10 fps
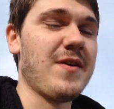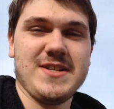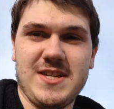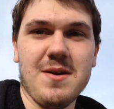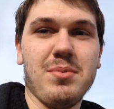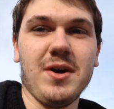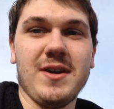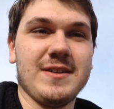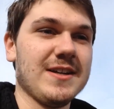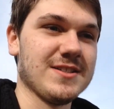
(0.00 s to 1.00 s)
If I see a
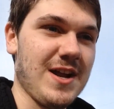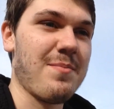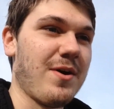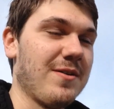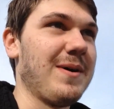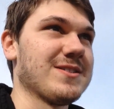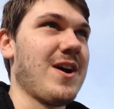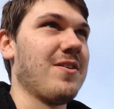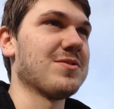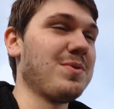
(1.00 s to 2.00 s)
book that is not part of my
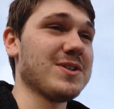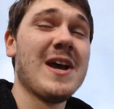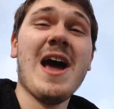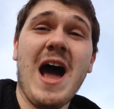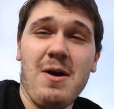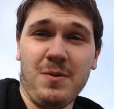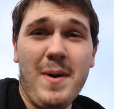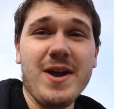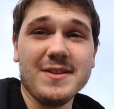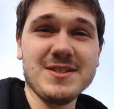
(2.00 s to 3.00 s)
college books, I
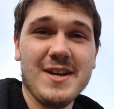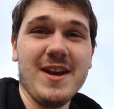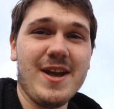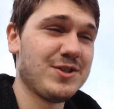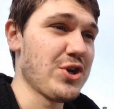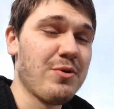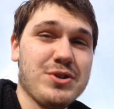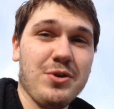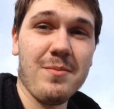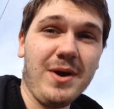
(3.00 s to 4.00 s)
will buy it and
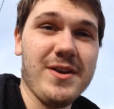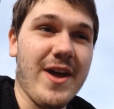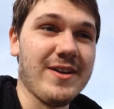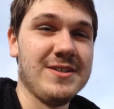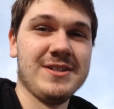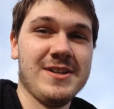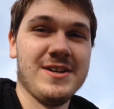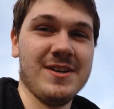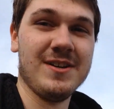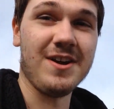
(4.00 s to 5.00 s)
show it to you on Monday.
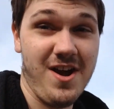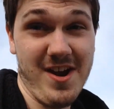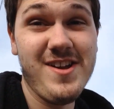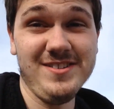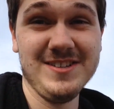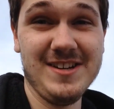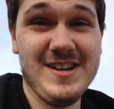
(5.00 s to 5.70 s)
Alright?